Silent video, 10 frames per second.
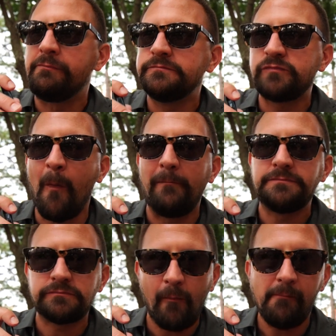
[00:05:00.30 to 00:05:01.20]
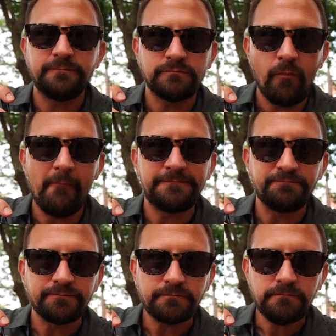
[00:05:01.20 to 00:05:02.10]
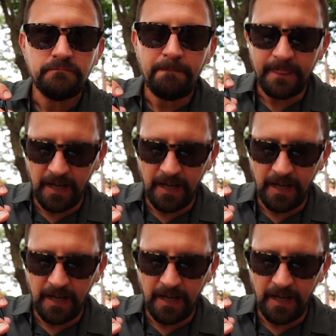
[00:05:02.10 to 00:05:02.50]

one little bite and I tasted a lot of like lime.